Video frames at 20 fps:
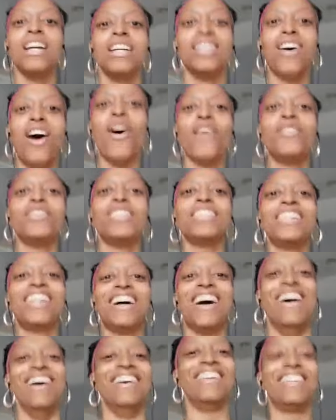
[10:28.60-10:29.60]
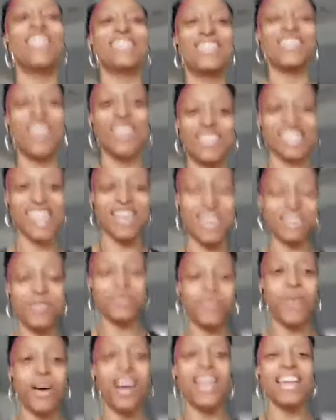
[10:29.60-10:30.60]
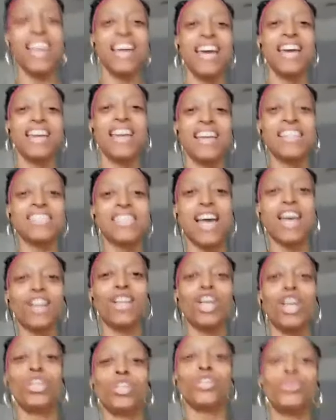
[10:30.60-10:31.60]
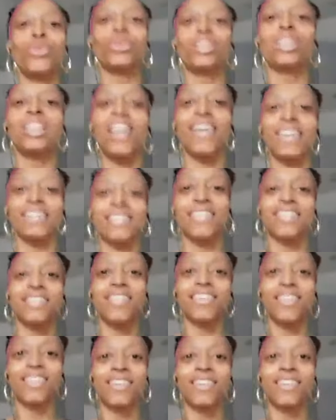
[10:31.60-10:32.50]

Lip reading: Utoka said, you what? He said, you clutch.